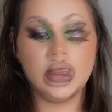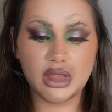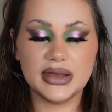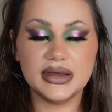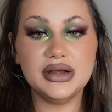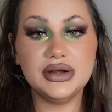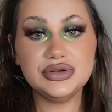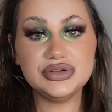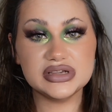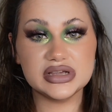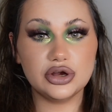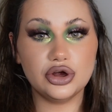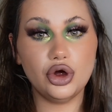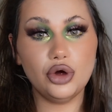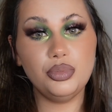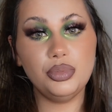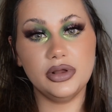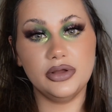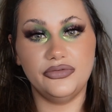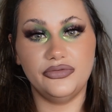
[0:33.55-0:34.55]
There is a
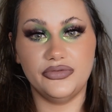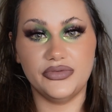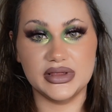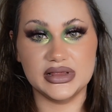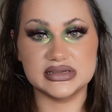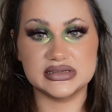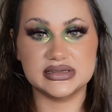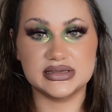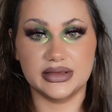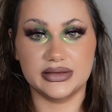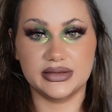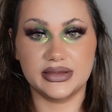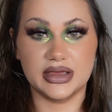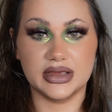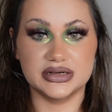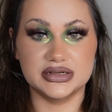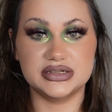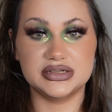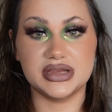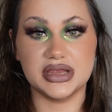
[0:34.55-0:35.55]
couple of things that
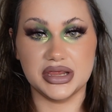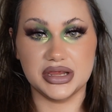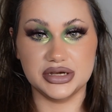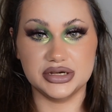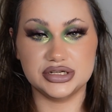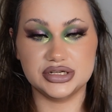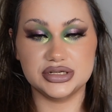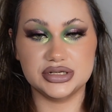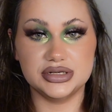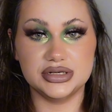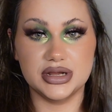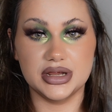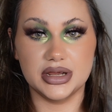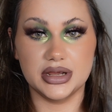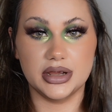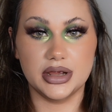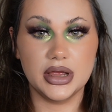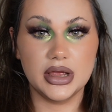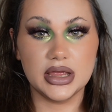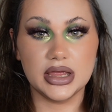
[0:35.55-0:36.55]
can change
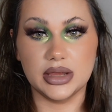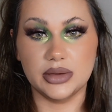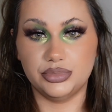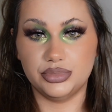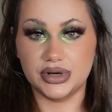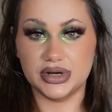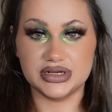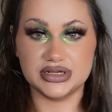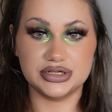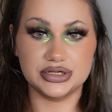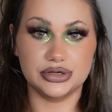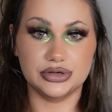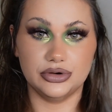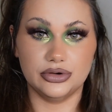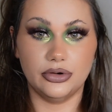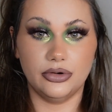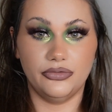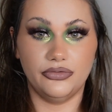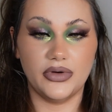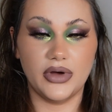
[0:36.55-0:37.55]
the impression
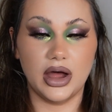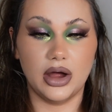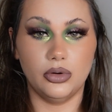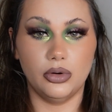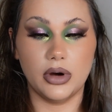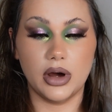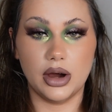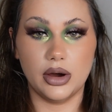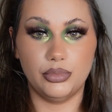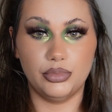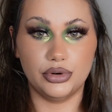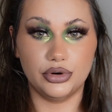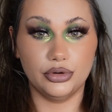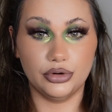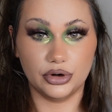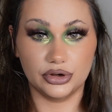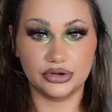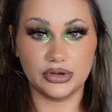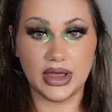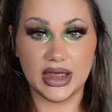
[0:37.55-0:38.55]
of how a
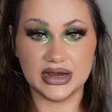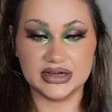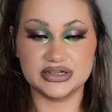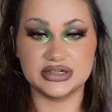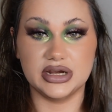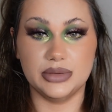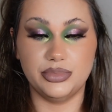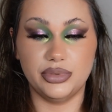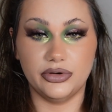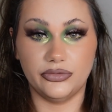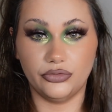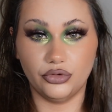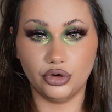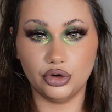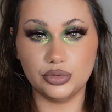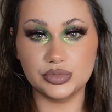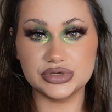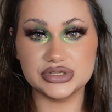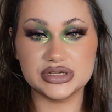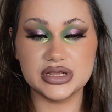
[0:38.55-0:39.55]
product actually
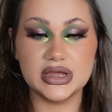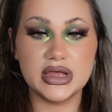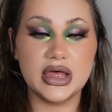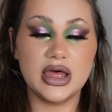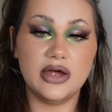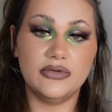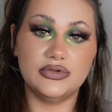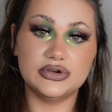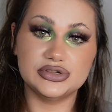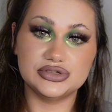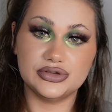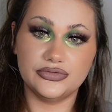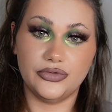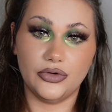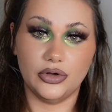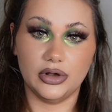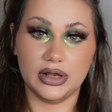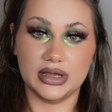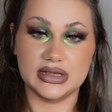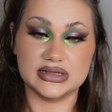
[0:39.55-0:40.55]
performs. First of
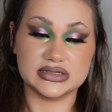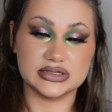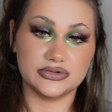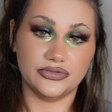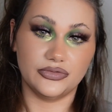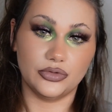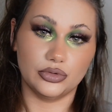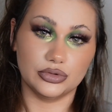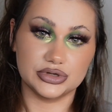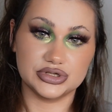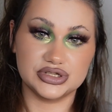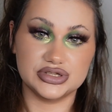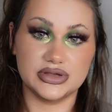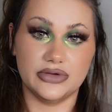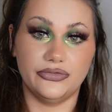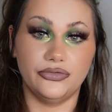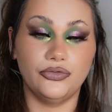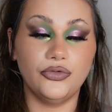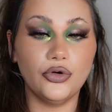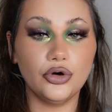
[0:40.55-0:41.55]
all, it's of course the
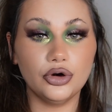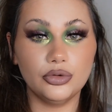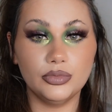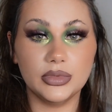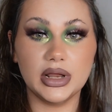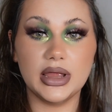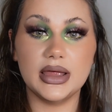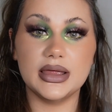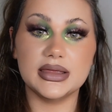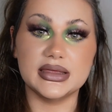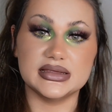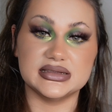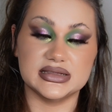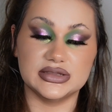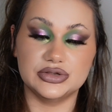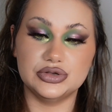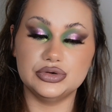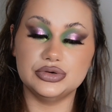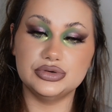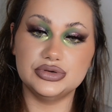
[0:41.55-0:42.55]
formula. Is
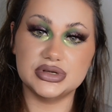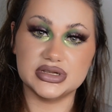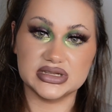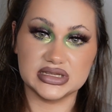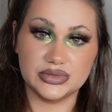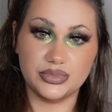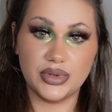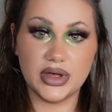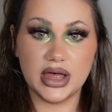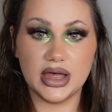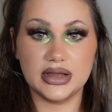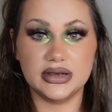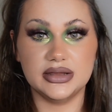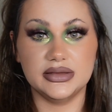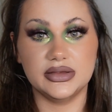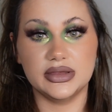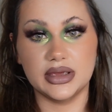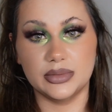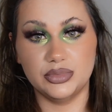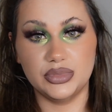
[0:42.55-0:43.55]
it good? Is it bad?
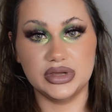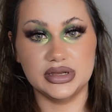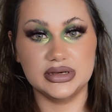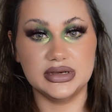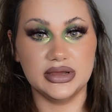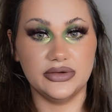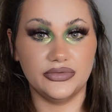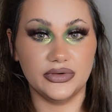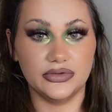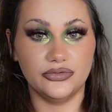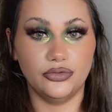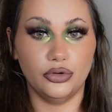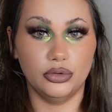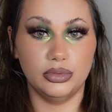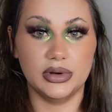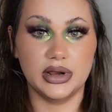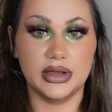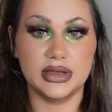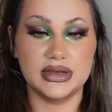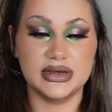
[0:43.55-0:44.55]
It can be different
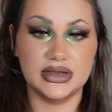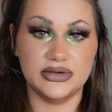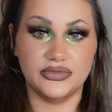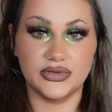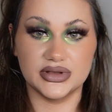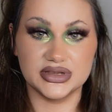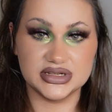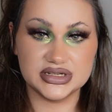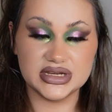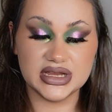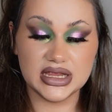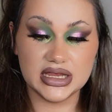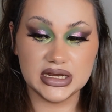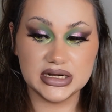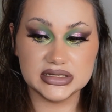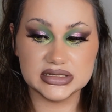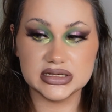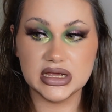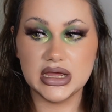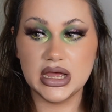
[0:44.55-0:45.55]
formula in different
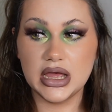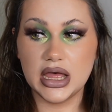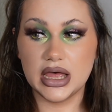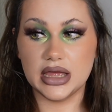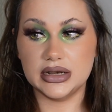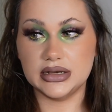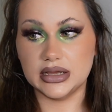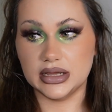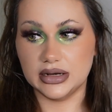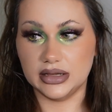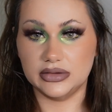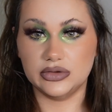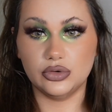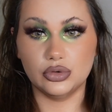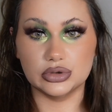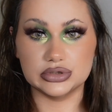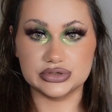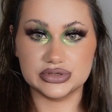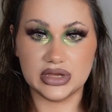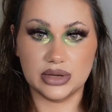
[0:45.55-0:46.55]
shades, and then it
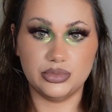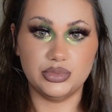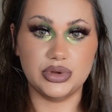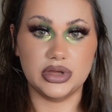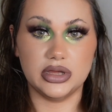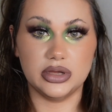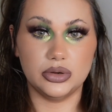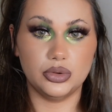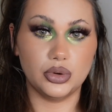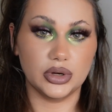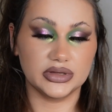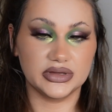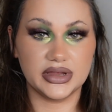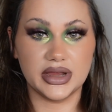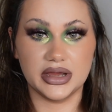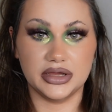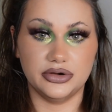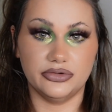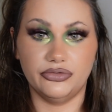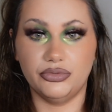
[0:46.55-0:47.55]
also can be what
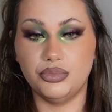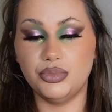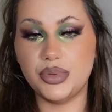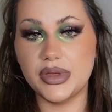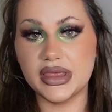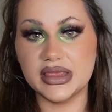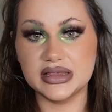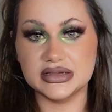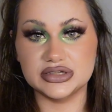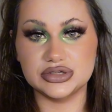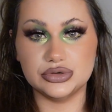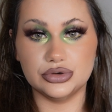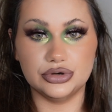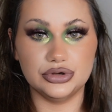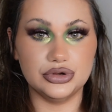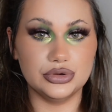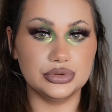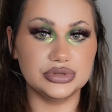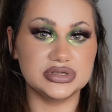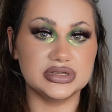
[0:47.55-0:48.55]
kind of base you're
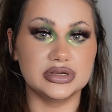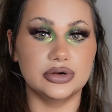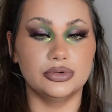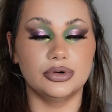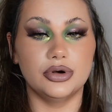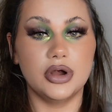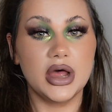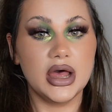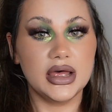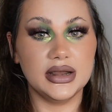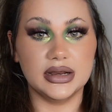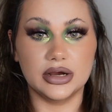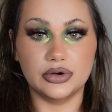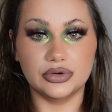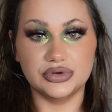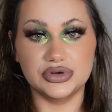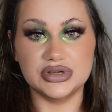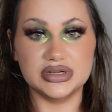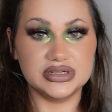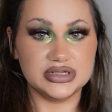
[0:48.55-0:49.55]
using or the
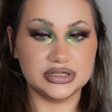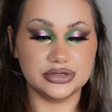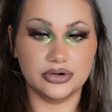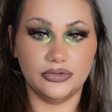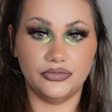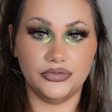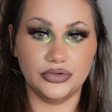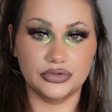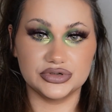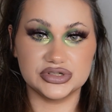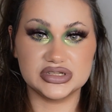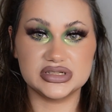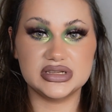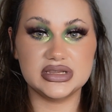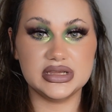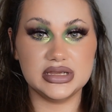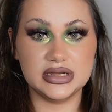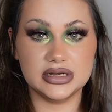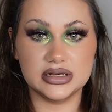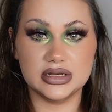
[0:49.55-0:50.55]
condition of your
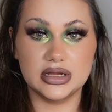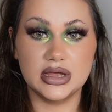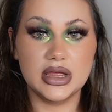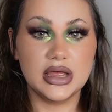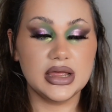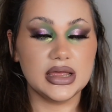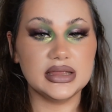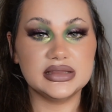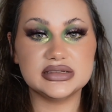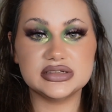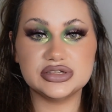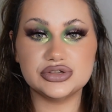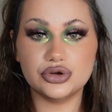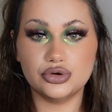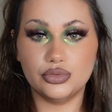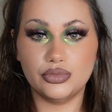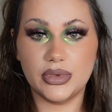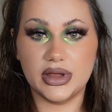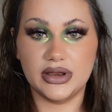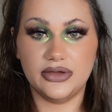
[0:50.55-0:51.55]
skin. It's
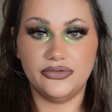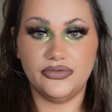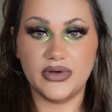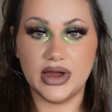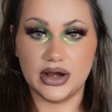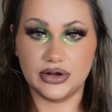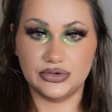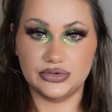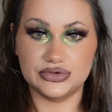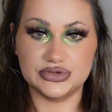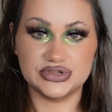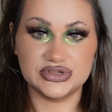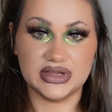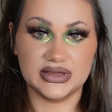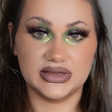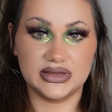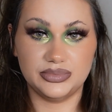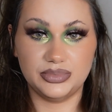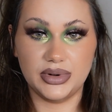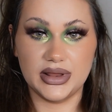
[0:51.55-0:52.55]
so many factors
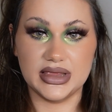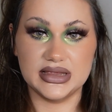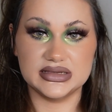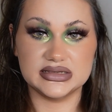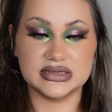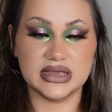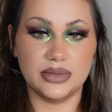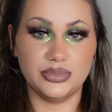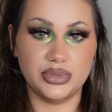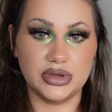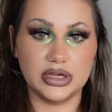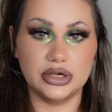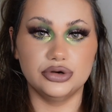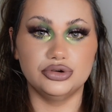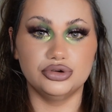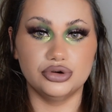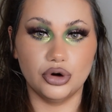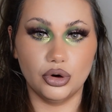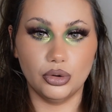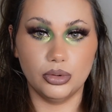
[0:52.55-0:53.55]
that plays a bigger
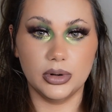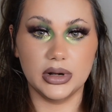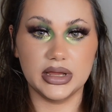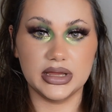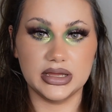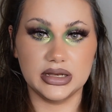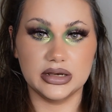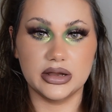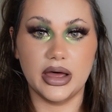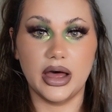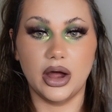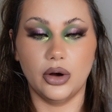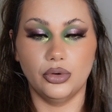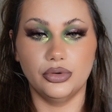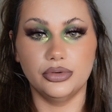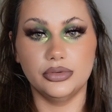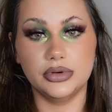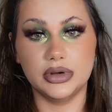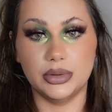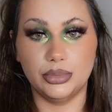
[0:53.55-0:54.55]
role in how
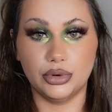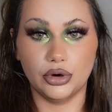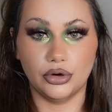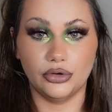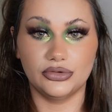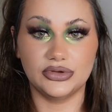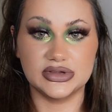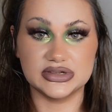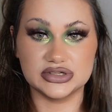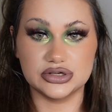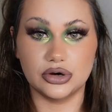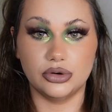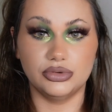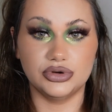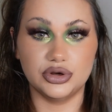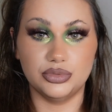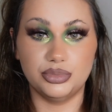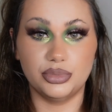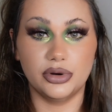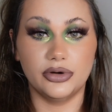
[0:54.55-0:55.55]
the product is going
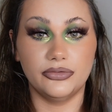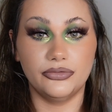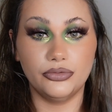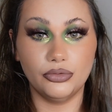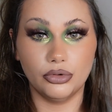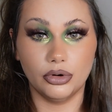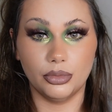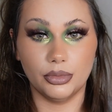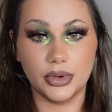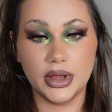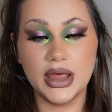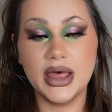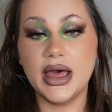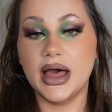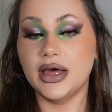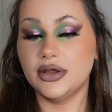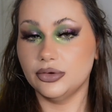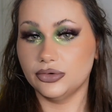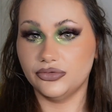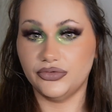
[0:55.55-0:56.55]
to perform.
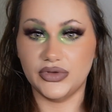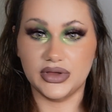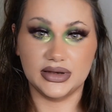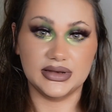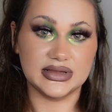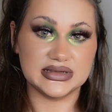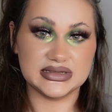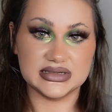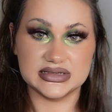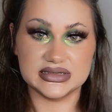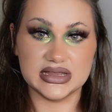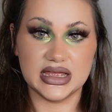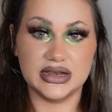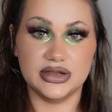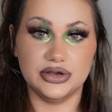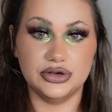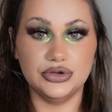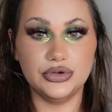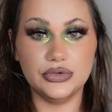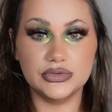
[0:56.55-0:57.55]
I don't think this is
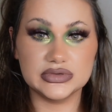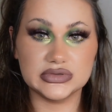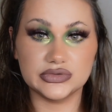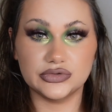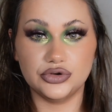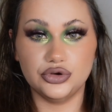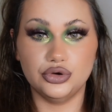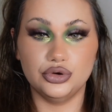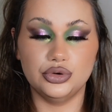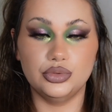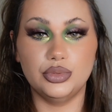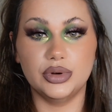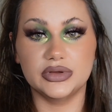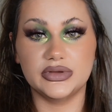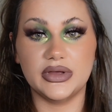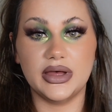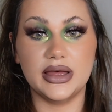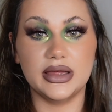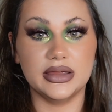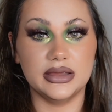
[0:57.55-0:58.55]
any news for you,
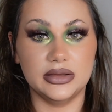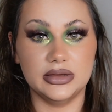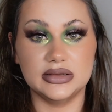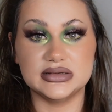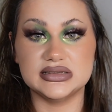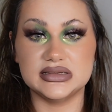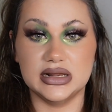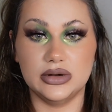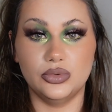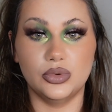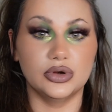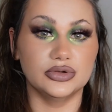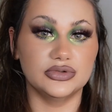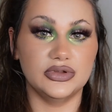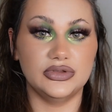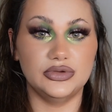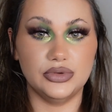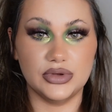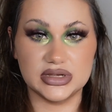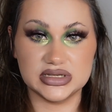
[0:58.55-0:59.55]
but I still
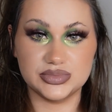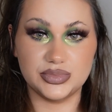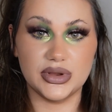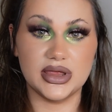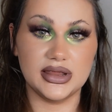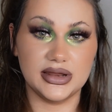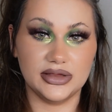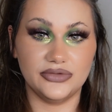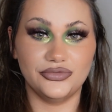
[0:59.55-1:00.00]
wanted to explain it